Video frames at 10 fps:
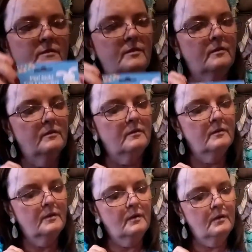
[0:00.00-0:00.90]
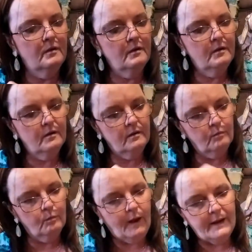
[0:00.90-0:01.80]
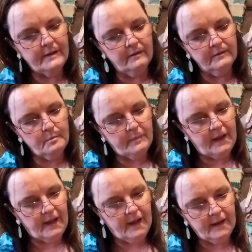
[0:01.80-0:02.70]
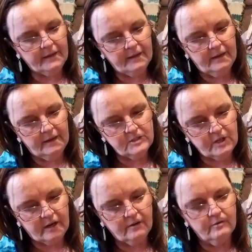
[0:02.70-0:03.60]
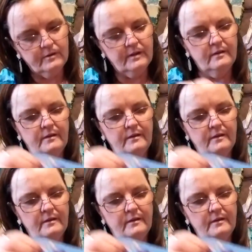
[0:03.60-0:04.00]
They're white on the back and checkered